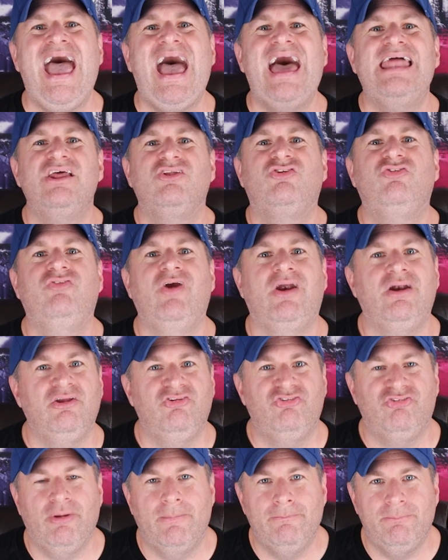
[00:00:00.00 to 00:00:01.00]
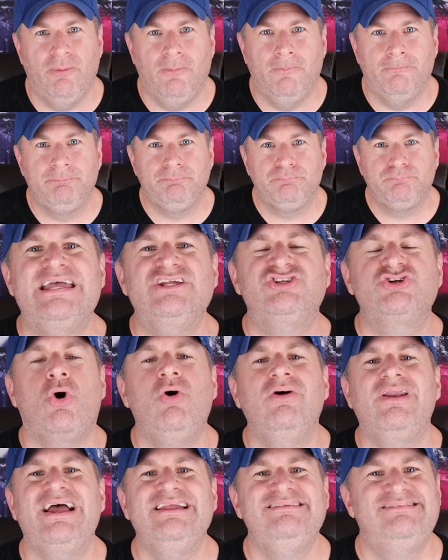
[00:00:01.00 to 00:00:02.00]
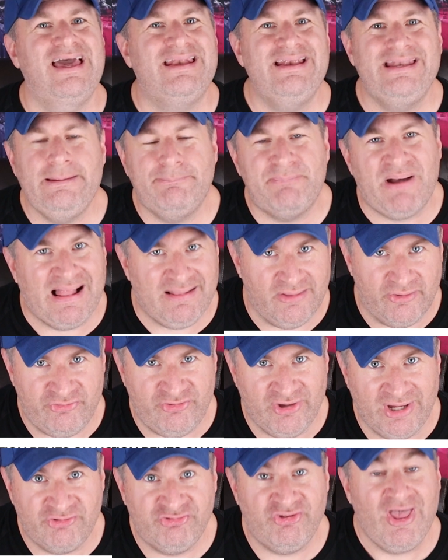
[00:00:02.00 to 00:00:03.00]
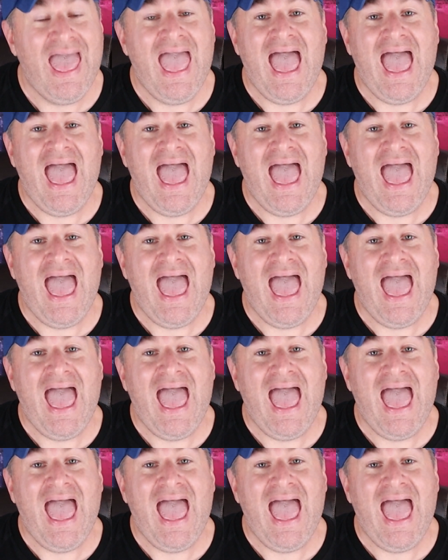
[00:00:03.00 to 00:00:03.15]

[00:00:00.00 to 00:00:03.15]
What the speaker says: And it's very simple. It's called identity politics,